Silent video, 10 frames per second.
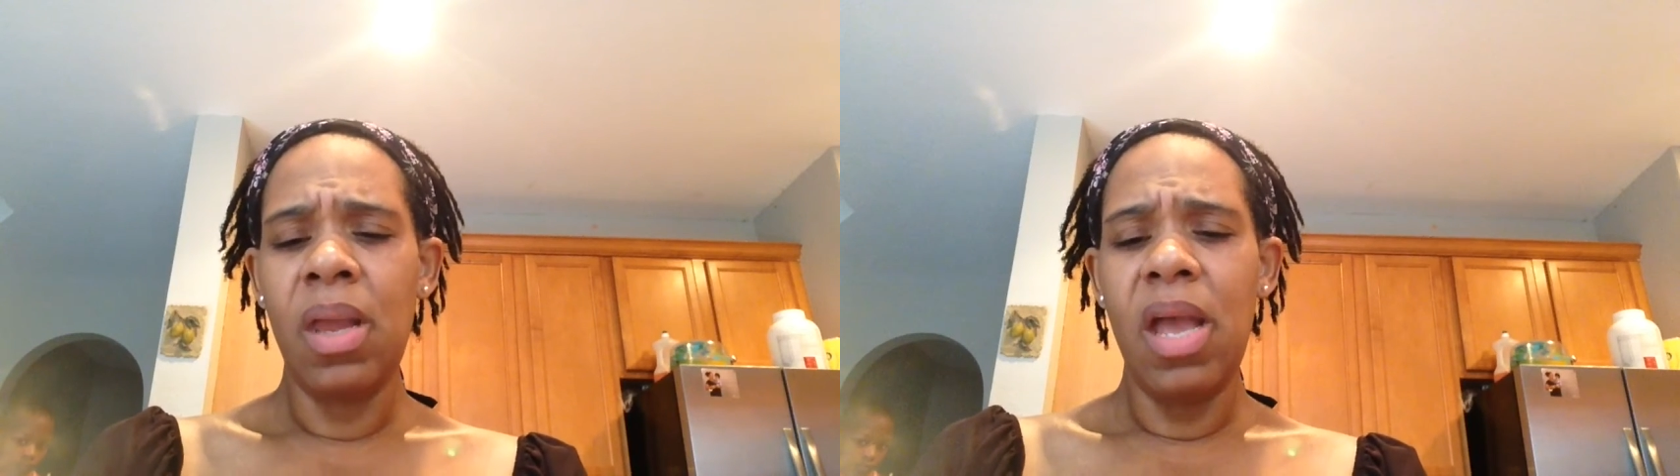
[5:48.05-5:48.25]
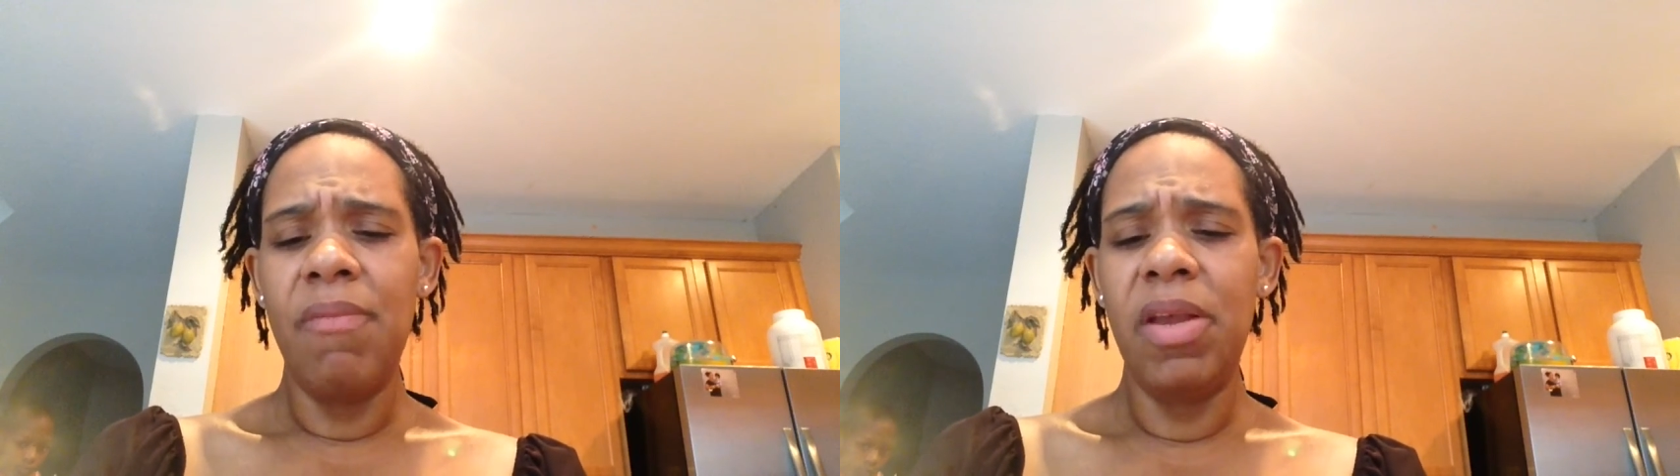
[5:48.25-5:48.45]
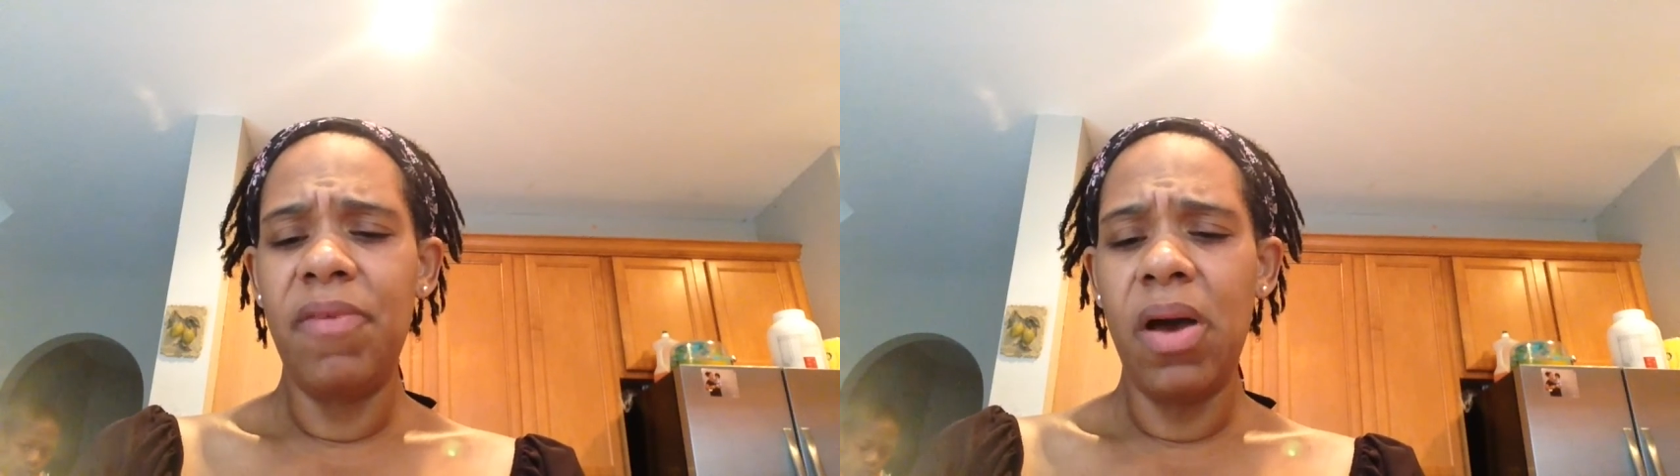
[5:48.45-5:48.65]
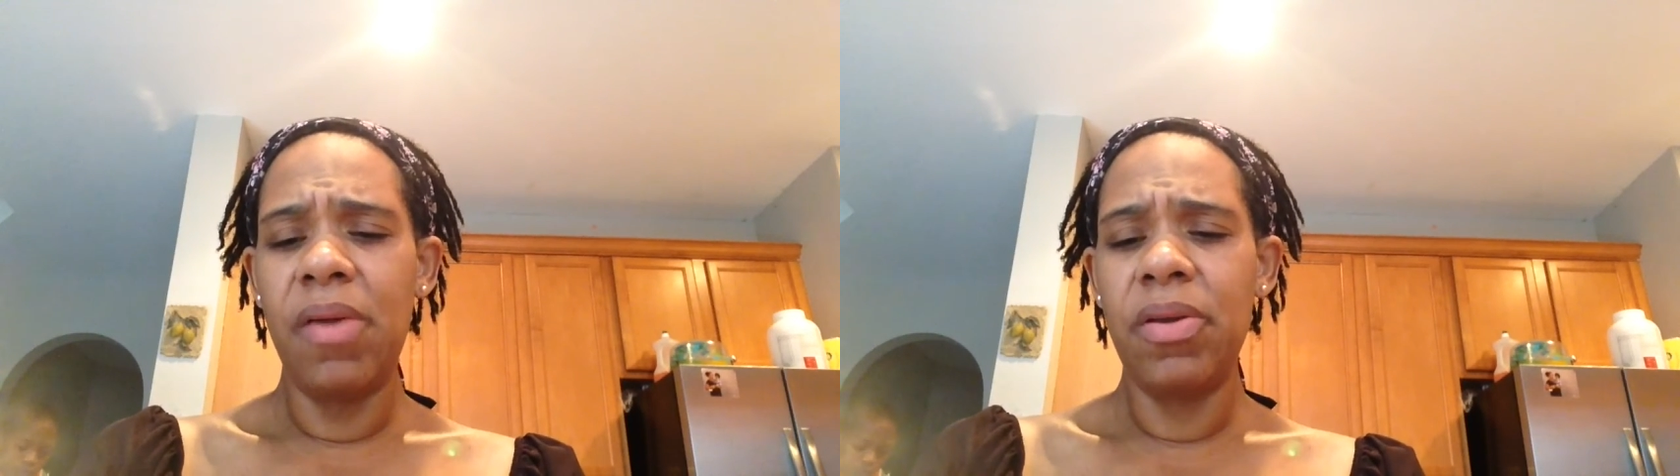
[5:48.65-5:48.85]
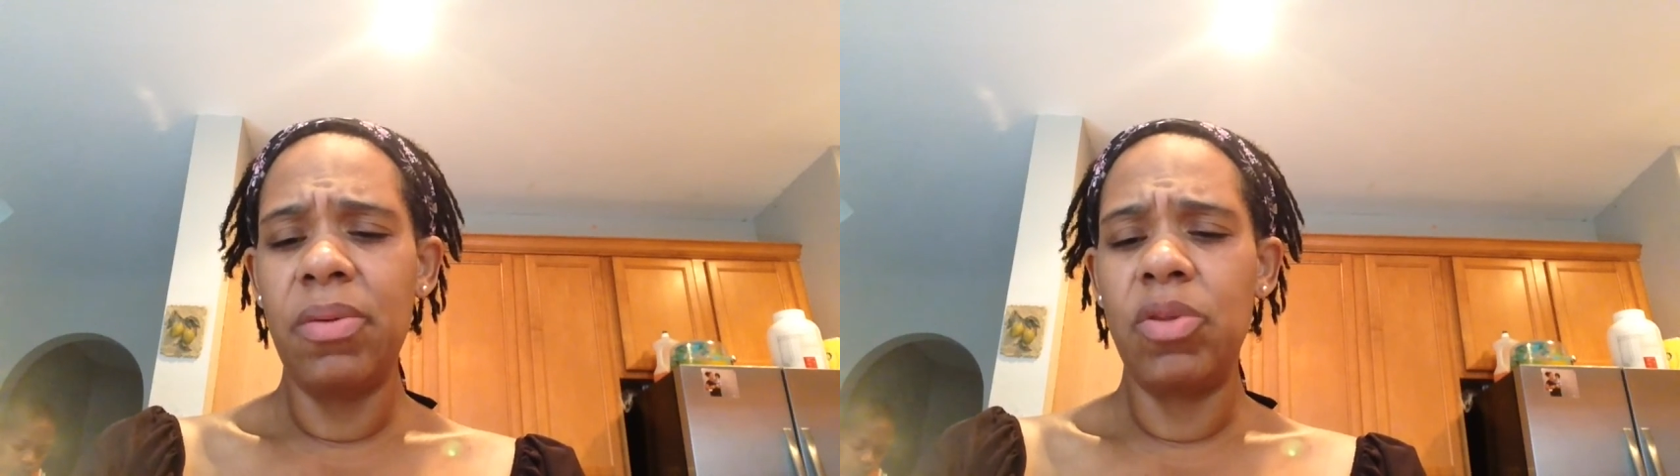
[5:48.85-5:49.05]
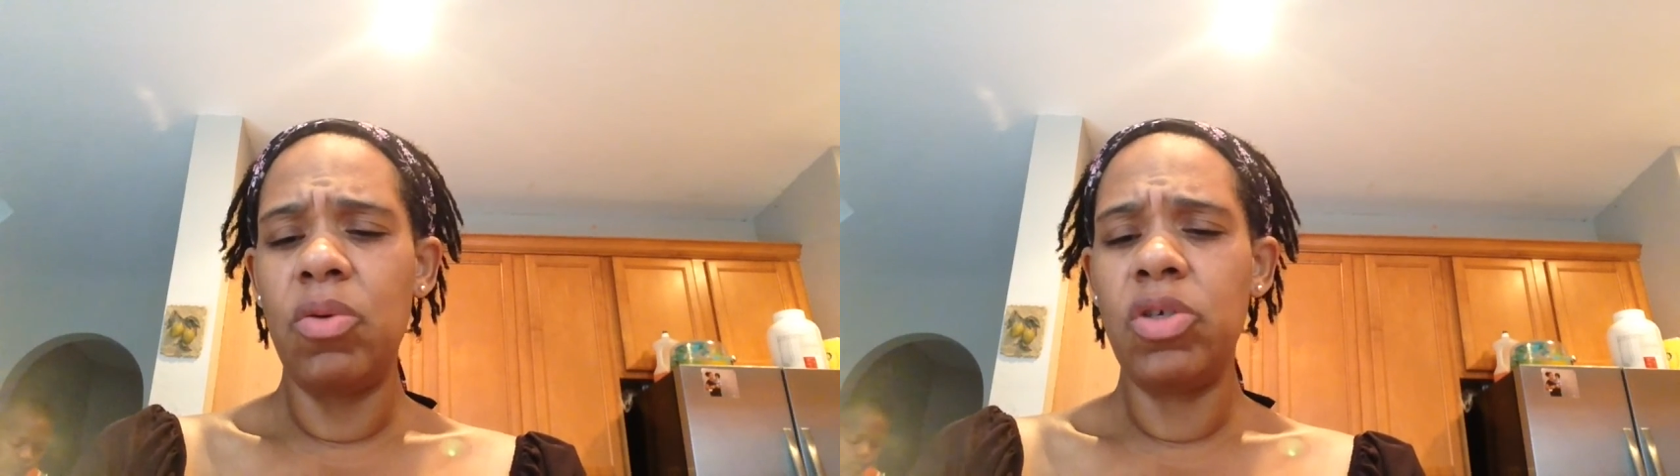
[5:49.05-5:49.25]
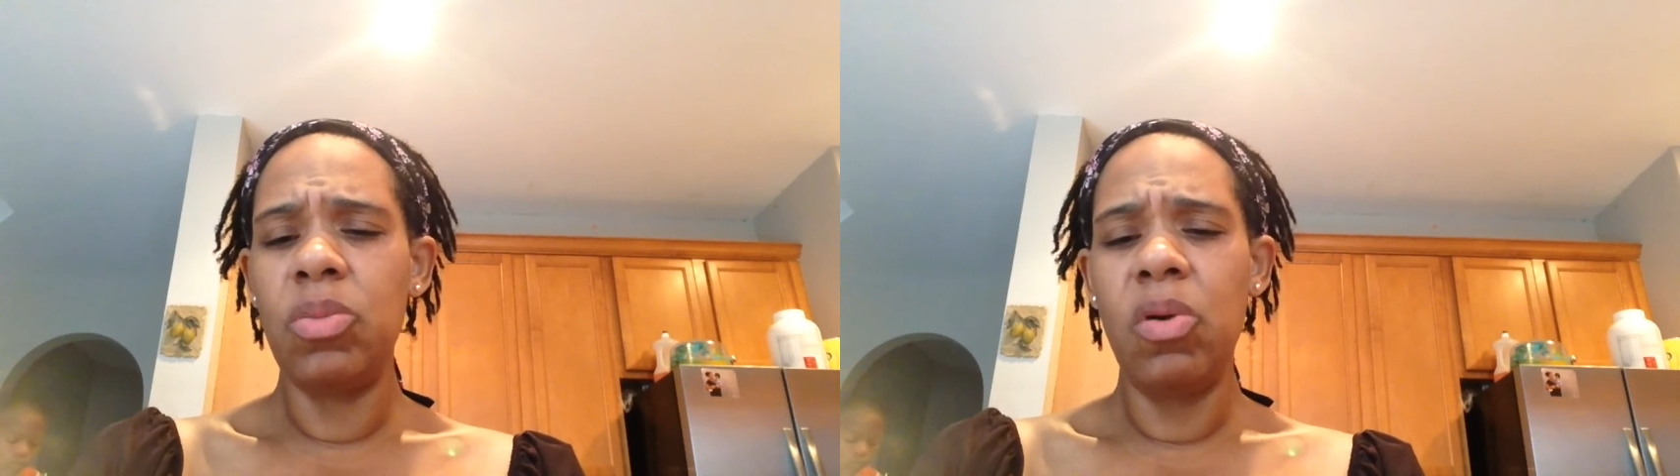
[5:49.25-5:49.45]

Heavenly Father, those you